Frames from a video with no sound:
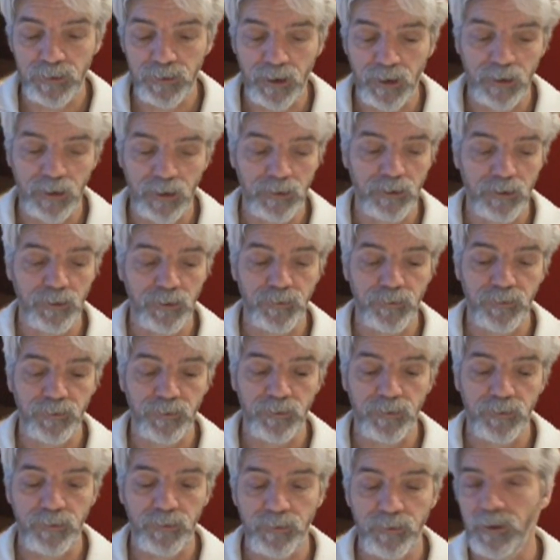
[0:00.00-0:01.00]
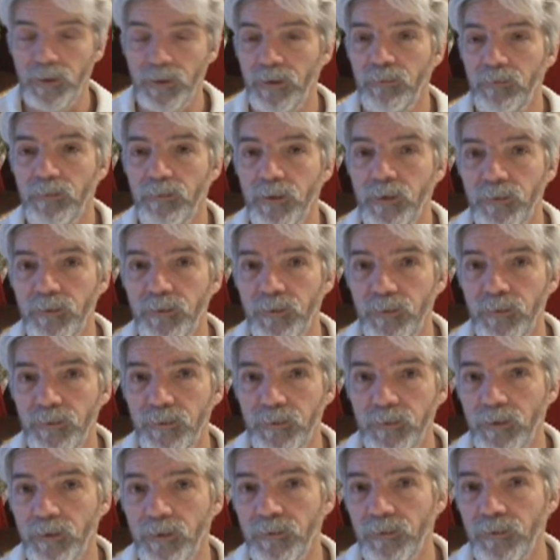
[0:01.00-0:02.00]
not listen to anyone who
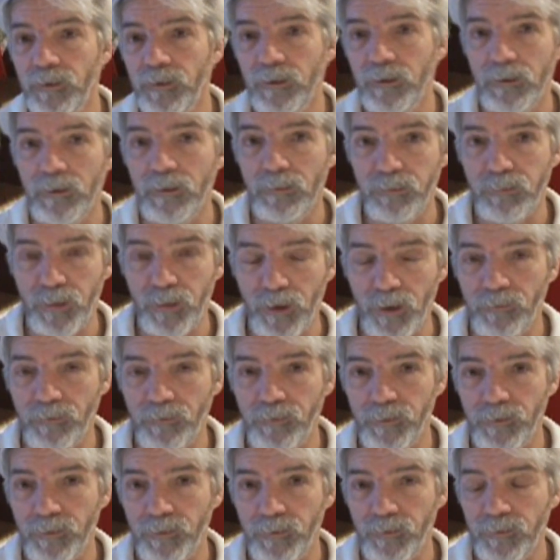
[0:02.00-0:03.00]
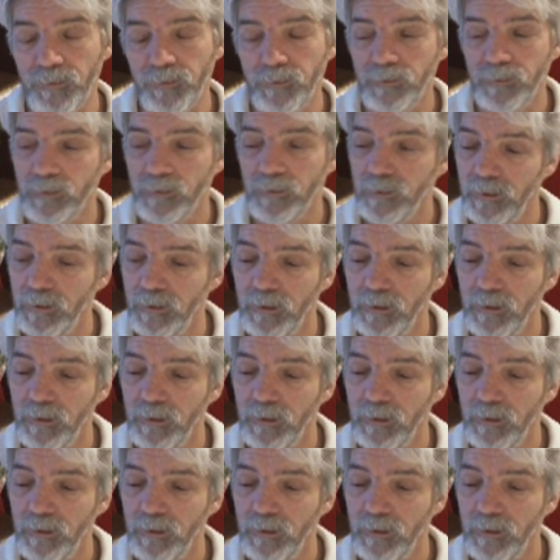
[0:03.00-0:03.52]
says there are prophets,